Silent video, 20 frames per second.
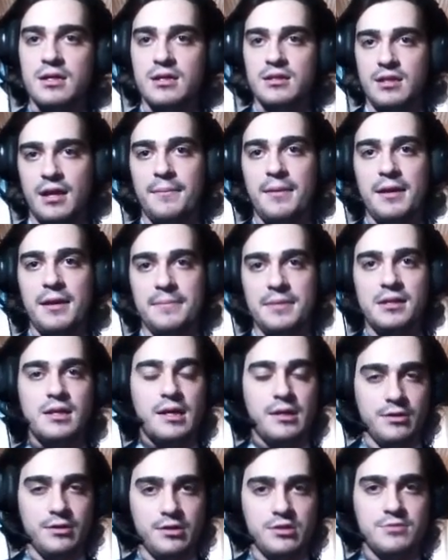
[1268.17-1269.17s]
There may be
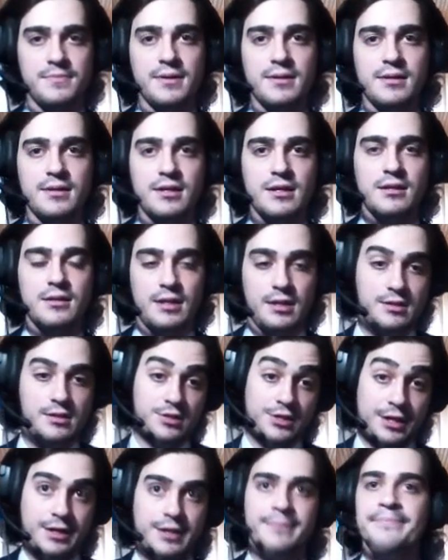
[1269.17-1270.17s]
language barrier, like
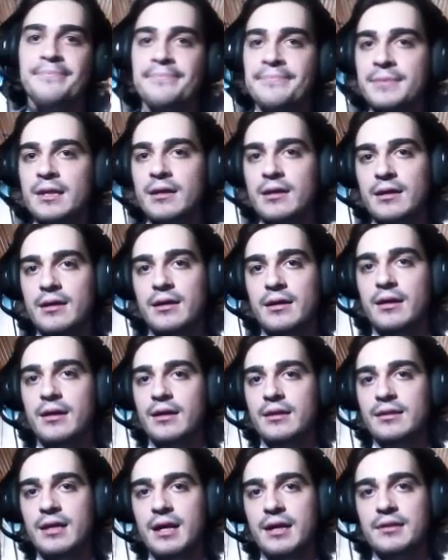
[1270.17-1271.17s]
China.
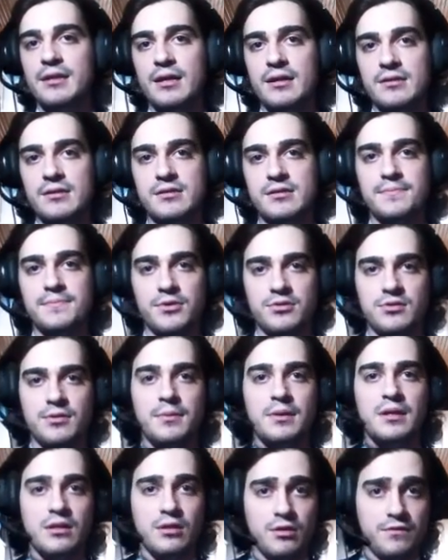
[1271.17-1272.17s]
Then there is
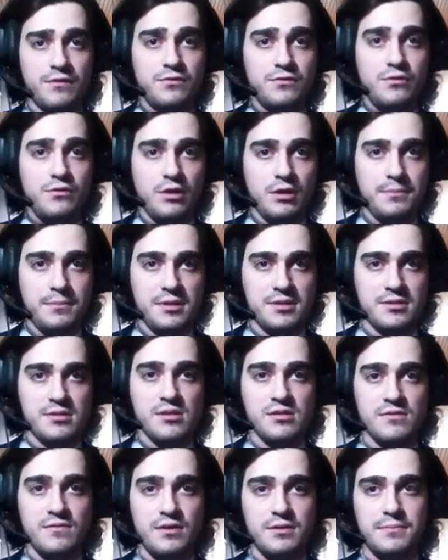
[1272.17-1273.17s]
possibility of doing
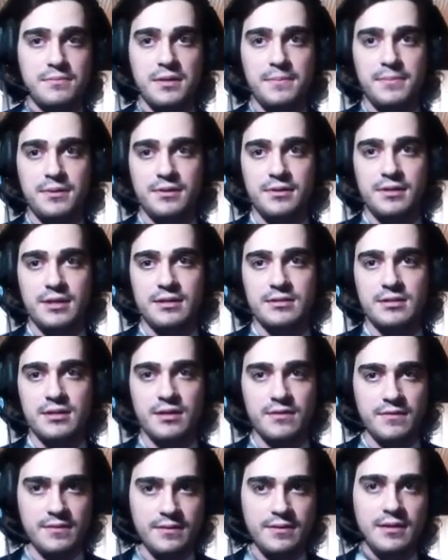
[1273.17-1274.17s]
business with people that
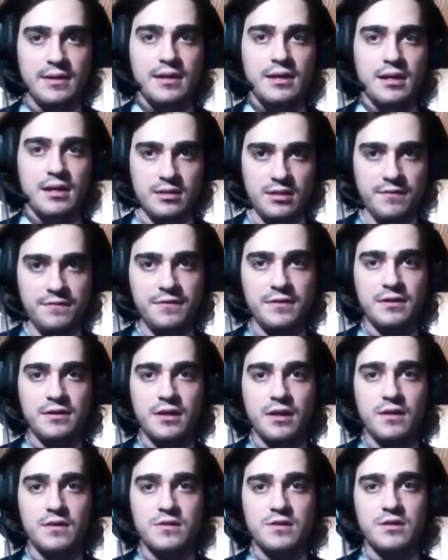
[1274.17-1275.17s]
have a different
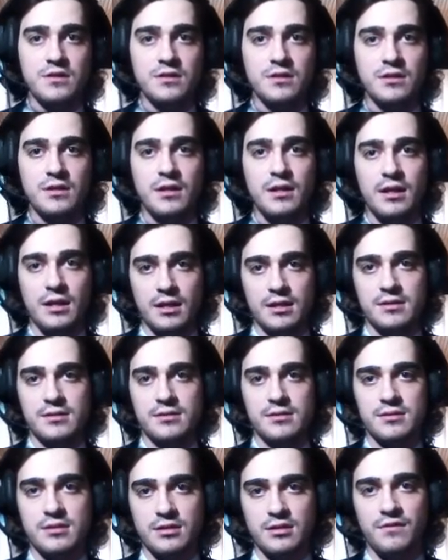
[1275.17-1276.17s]
culture and
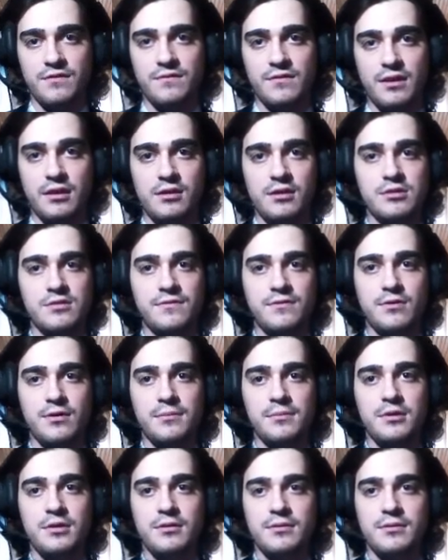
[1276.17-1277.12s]
set of values from you.